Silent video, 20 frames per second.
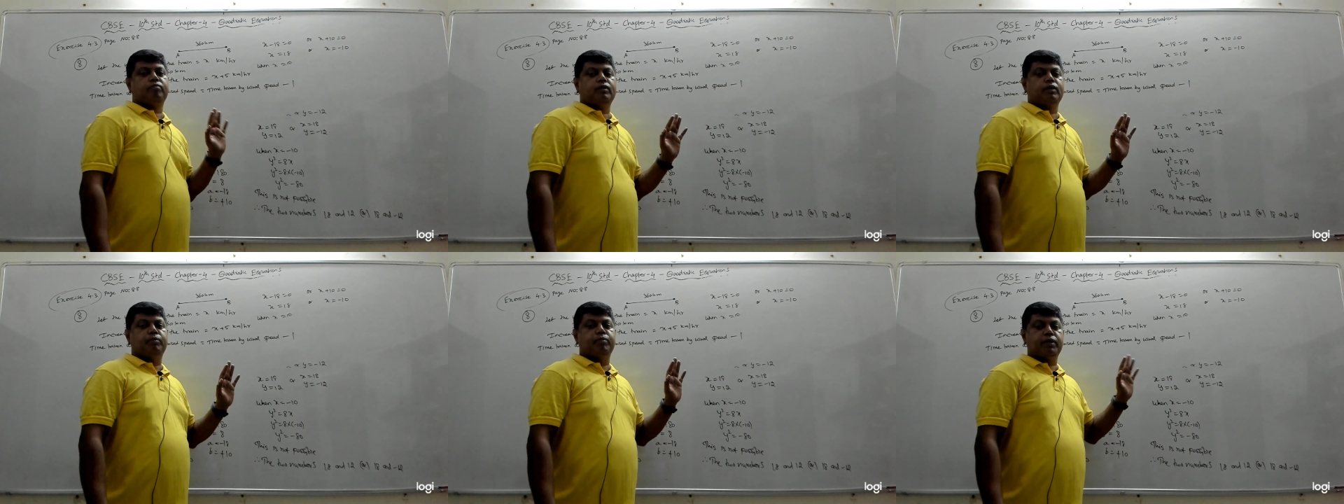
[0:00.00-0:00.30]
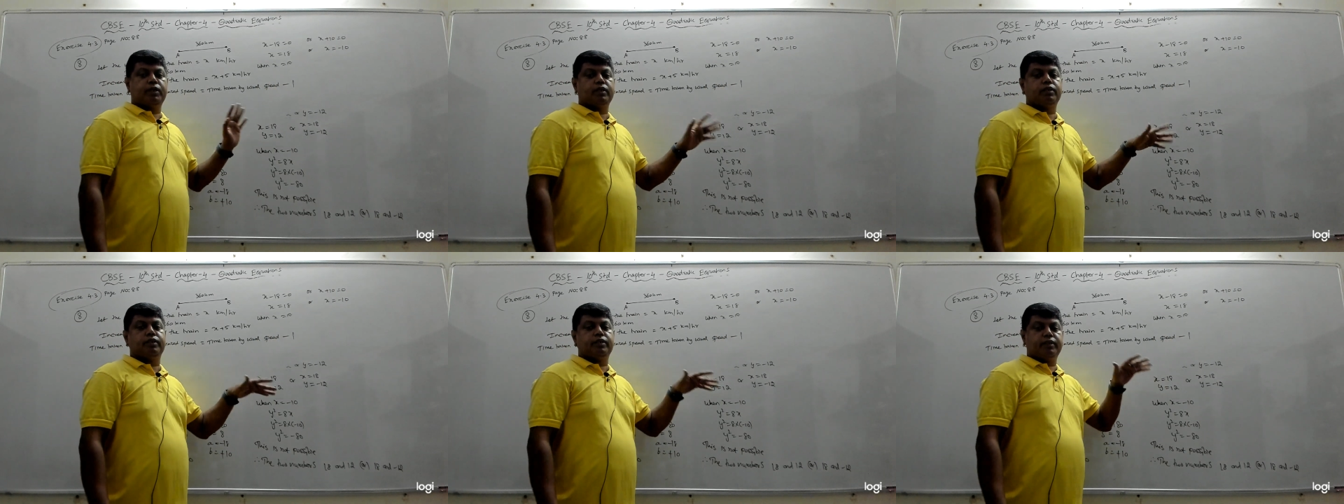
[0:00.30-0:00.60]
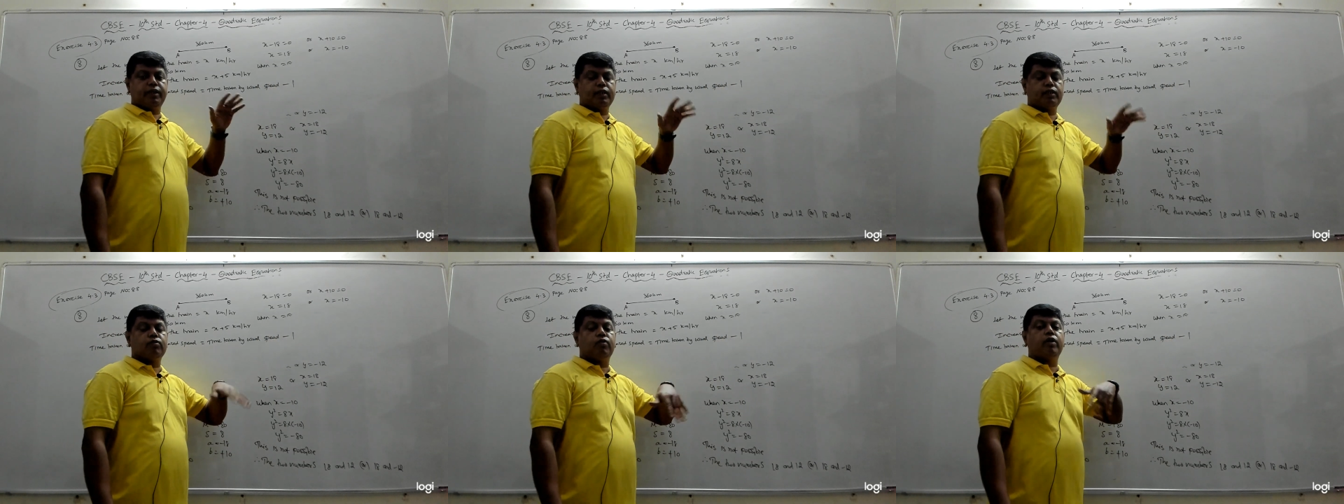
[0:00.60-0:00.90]
Because it
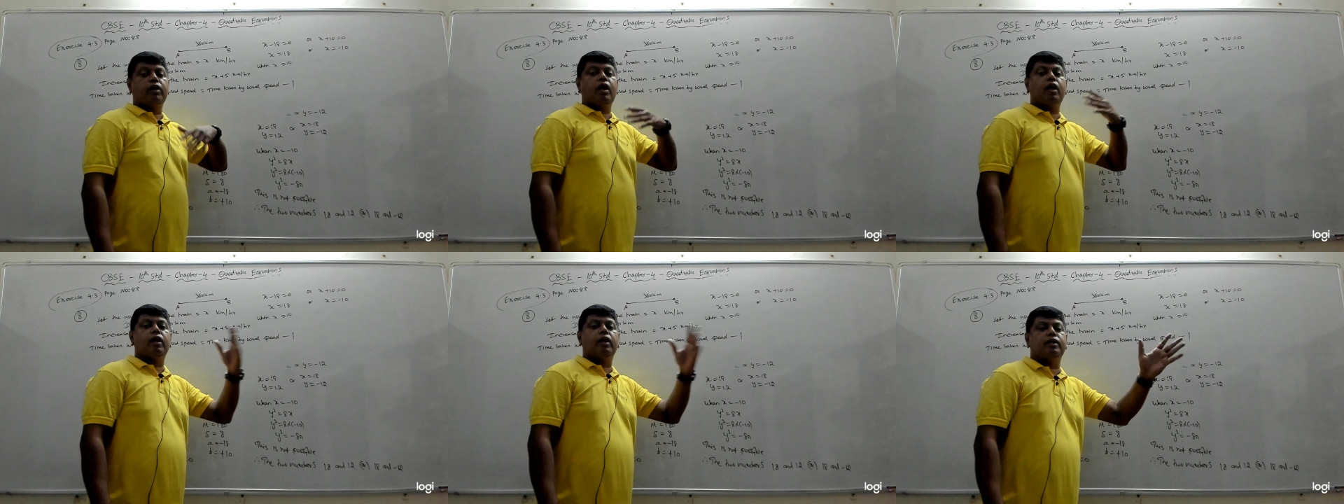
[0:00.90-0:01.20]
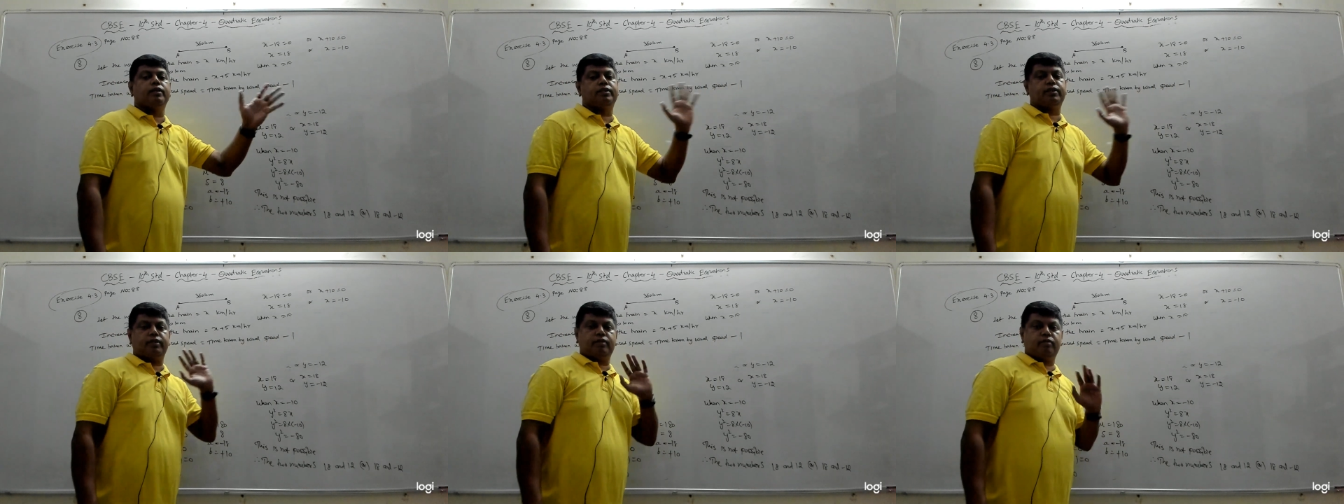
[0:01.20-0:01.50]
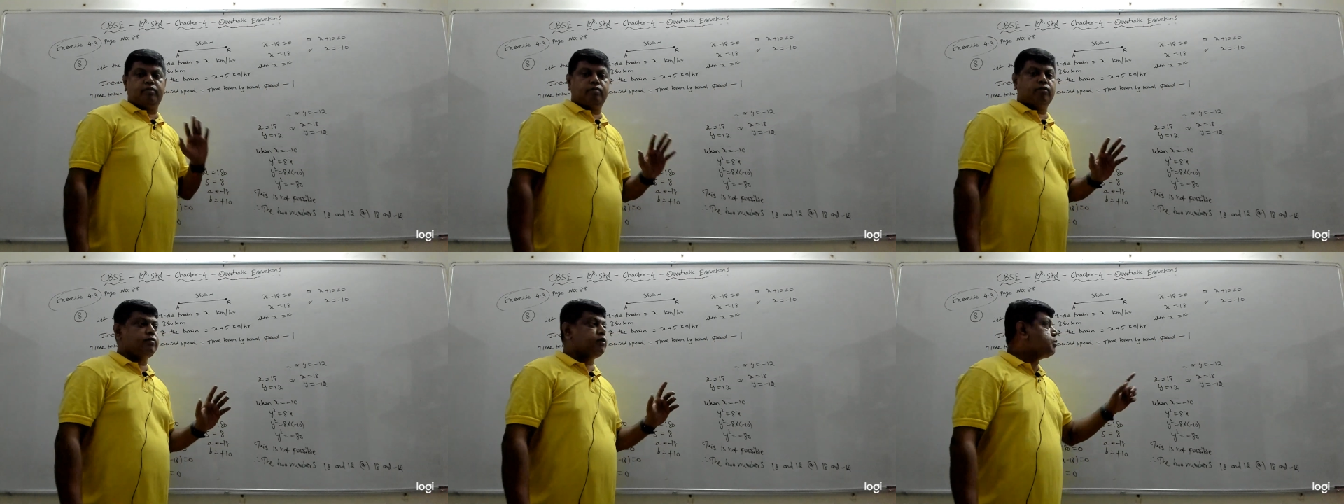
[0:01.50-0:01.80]
takes 1 hour less,
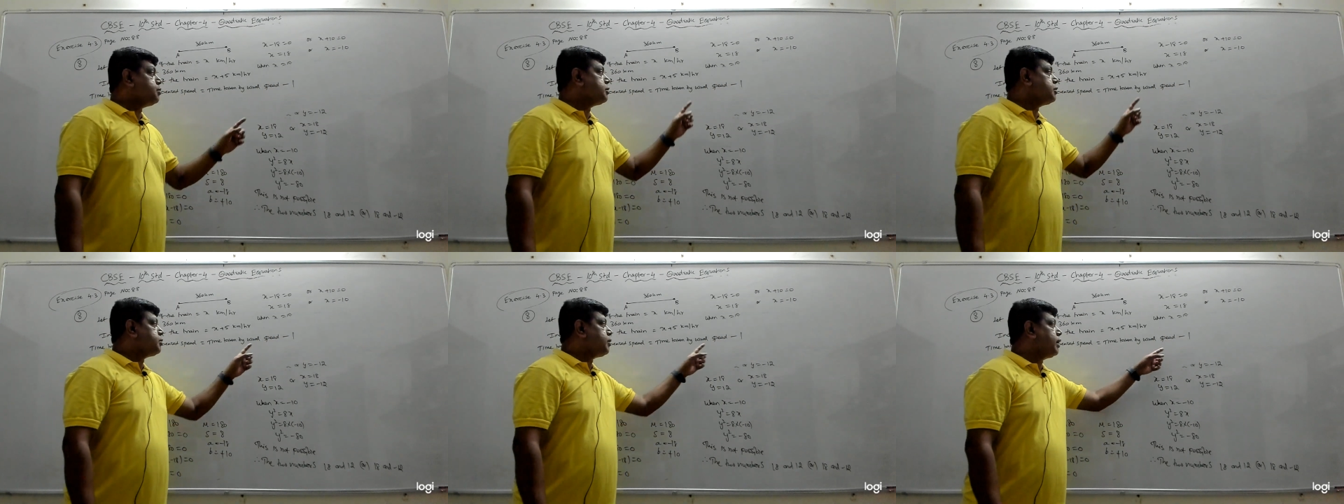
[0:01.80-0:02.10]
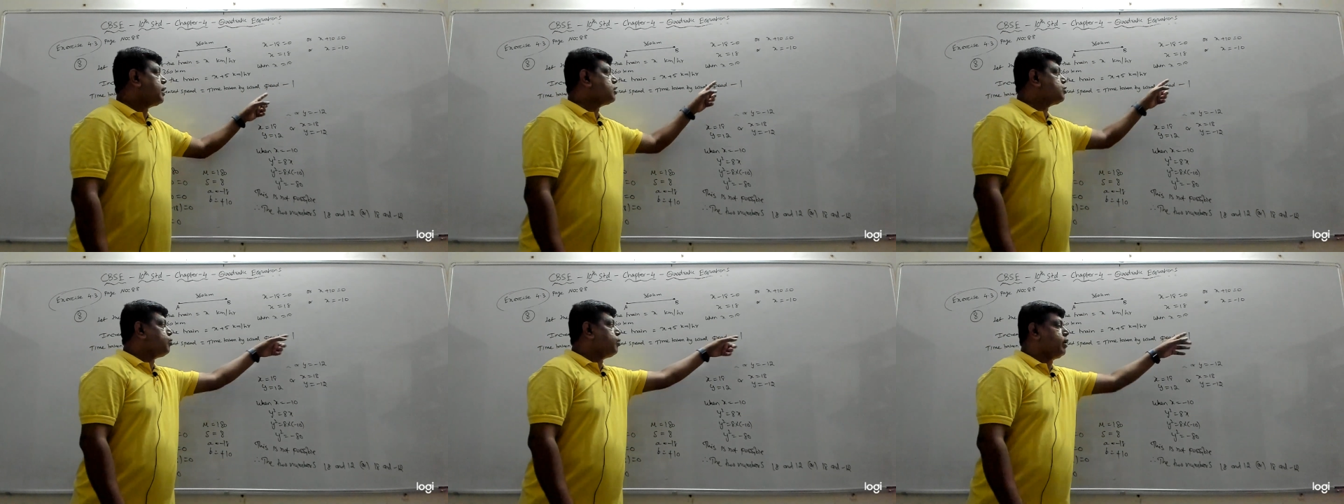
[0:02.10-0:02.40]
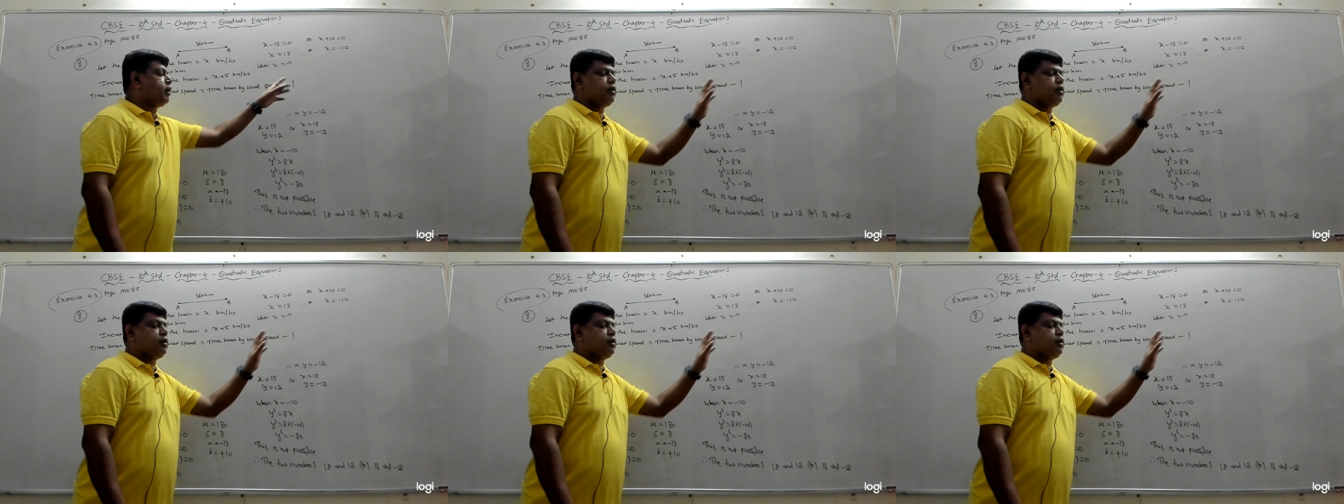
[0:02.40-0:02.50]
which means minus 1.